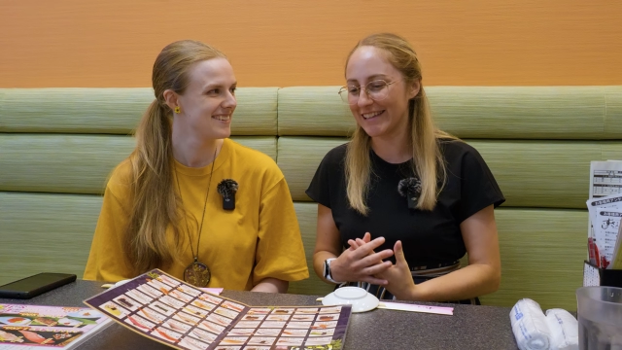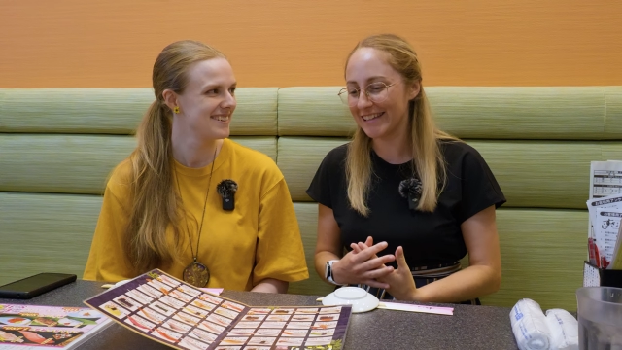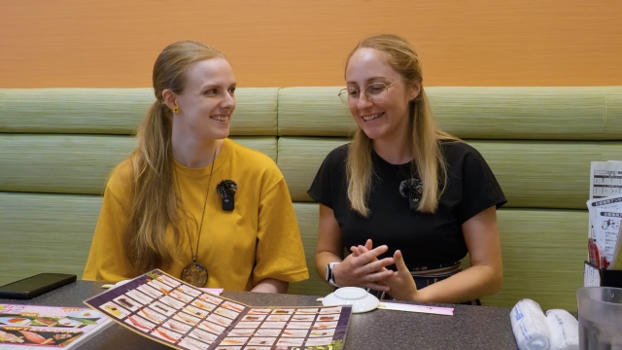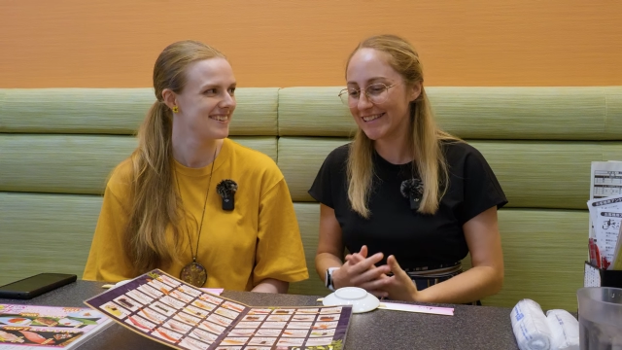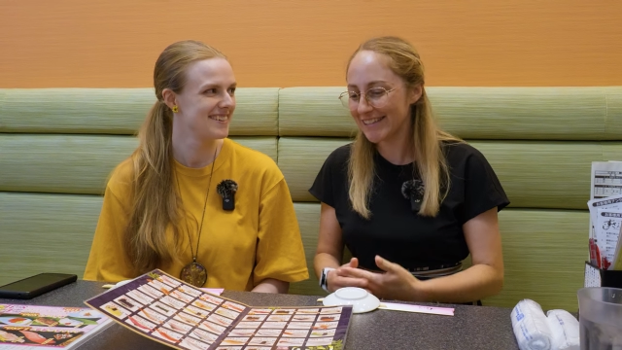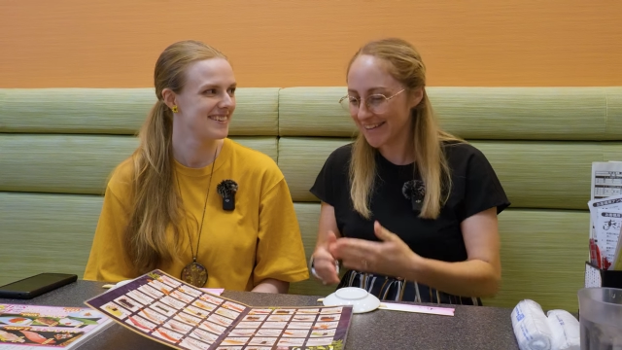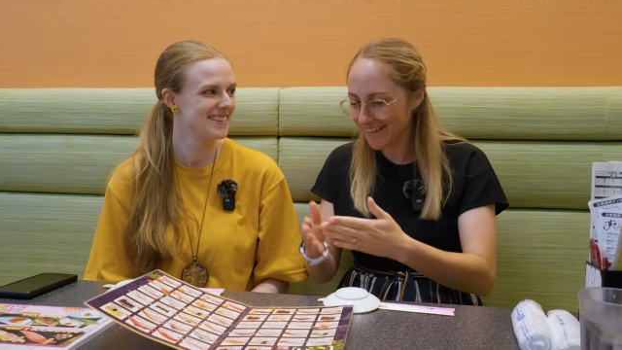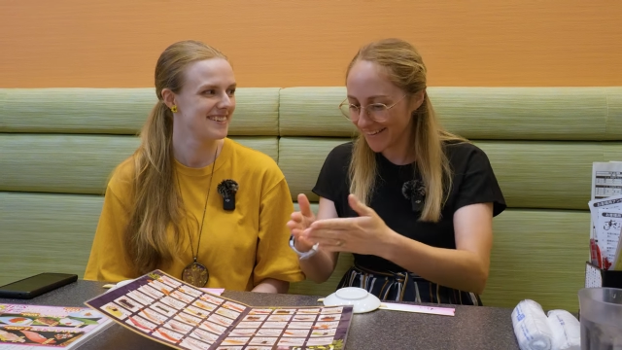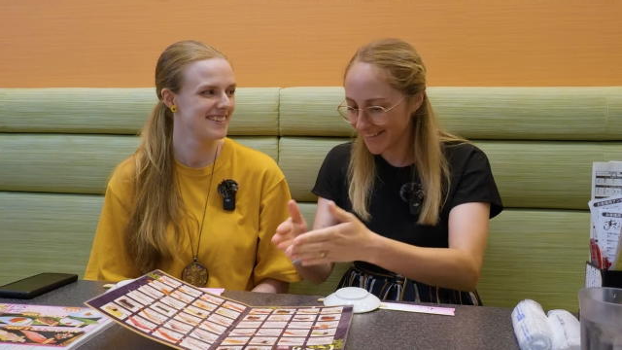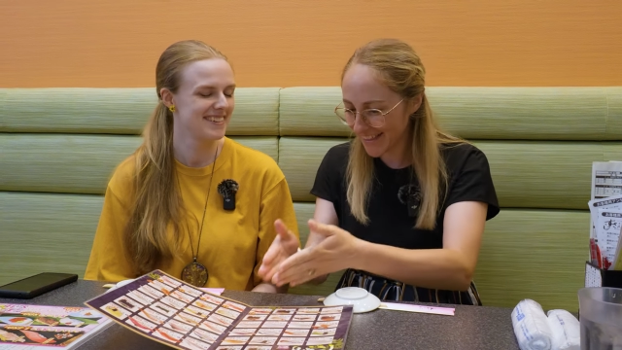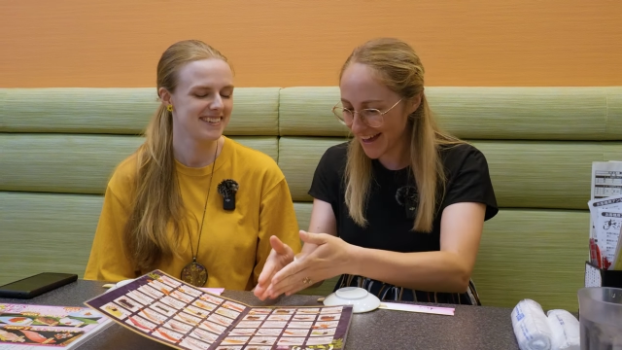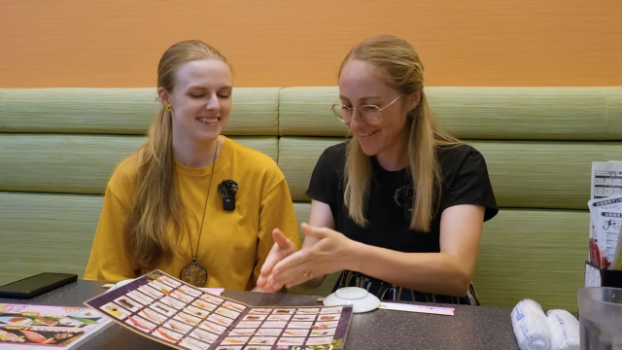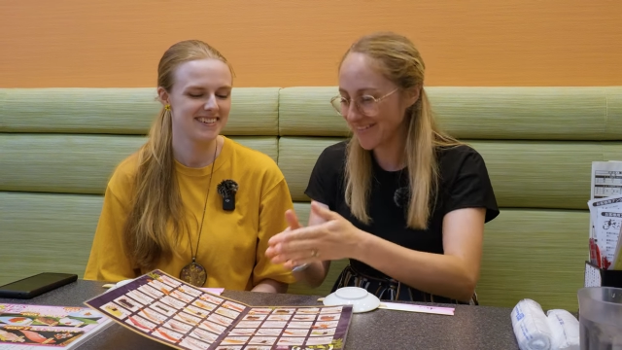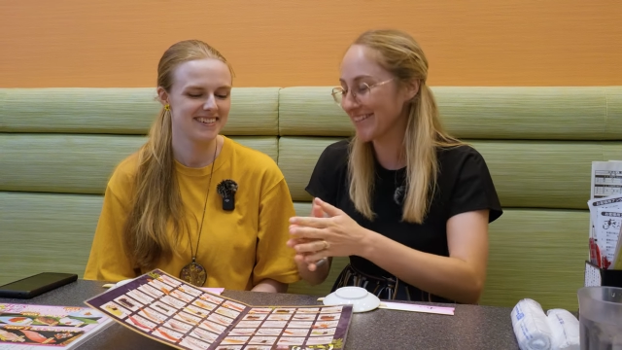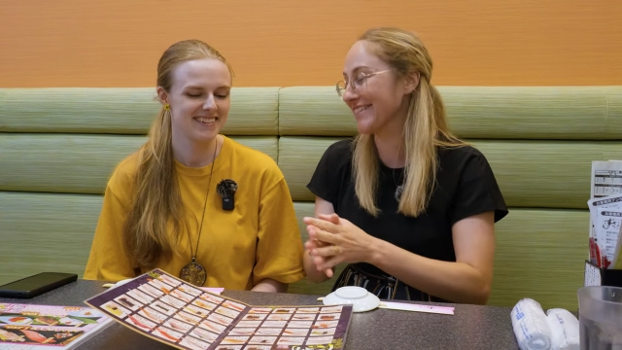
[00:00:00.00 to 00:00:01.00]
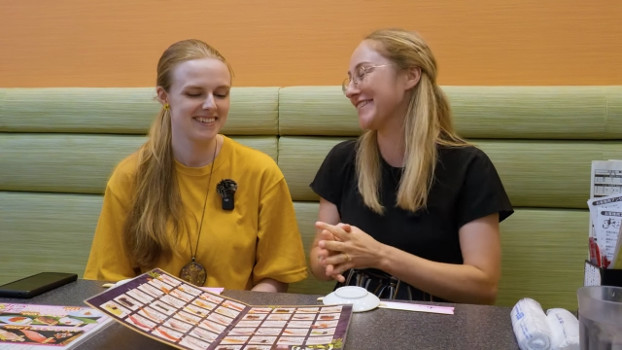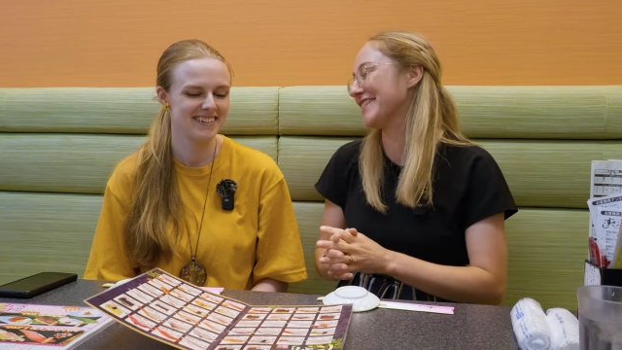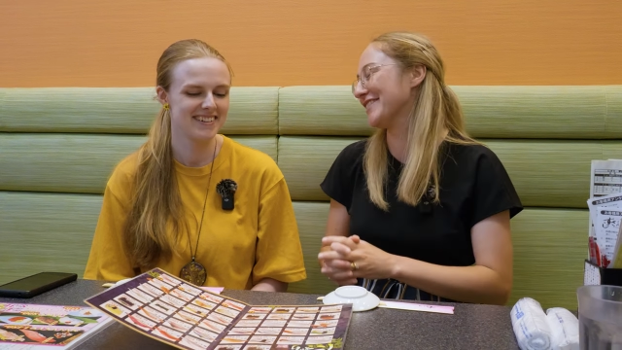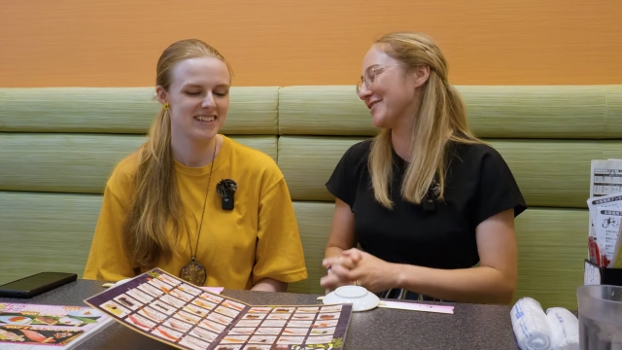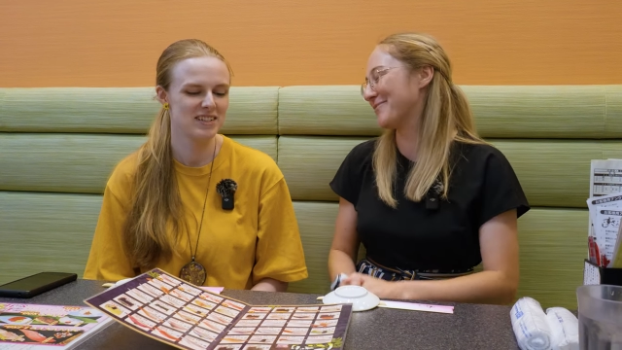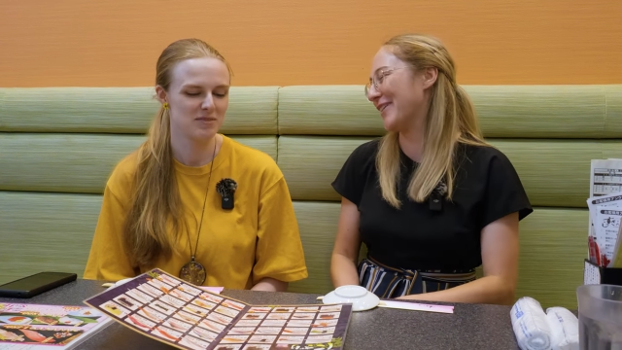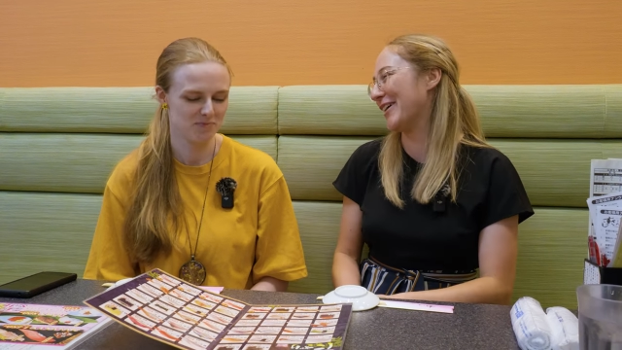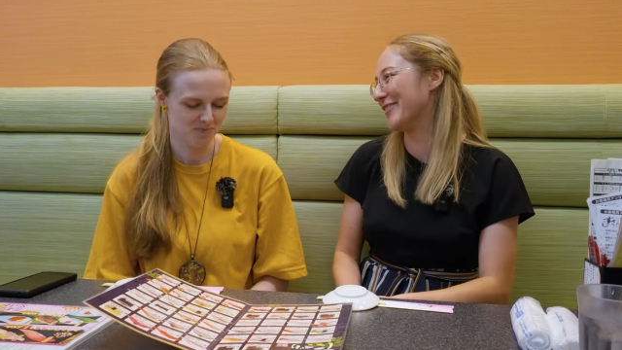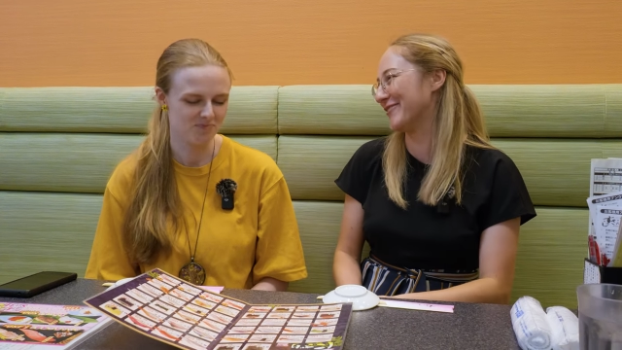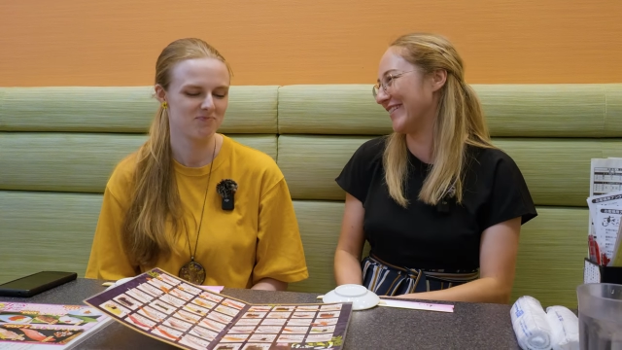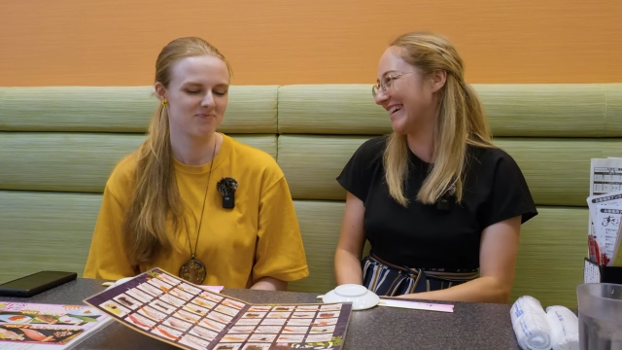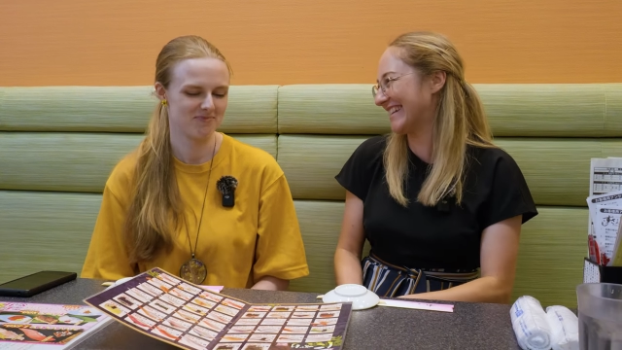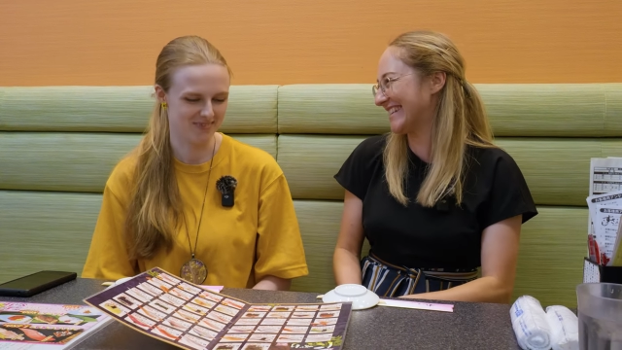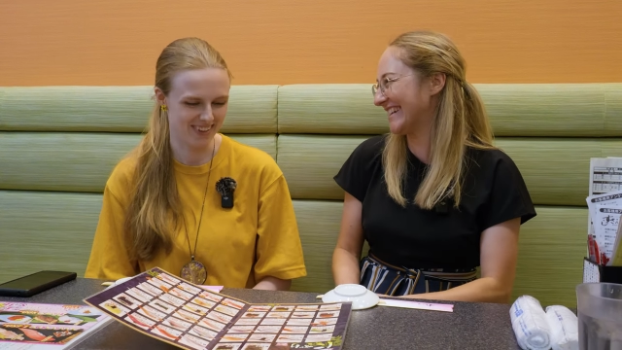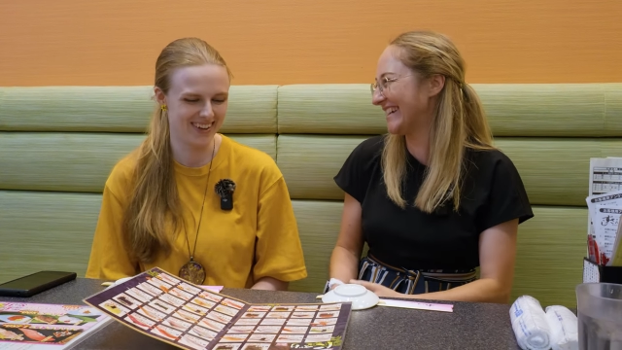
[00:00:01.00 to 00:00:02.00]
Speaker 1: eaters, that one sounds
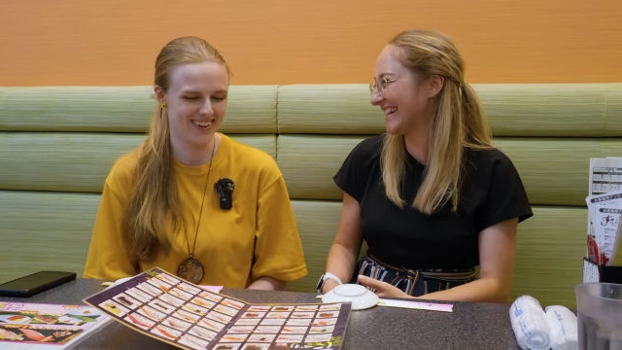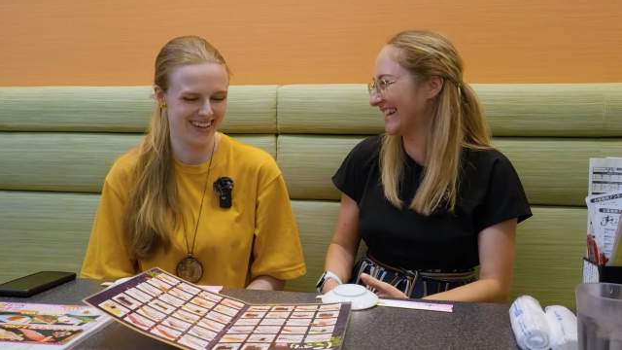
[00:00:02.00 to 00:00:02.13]
perfect.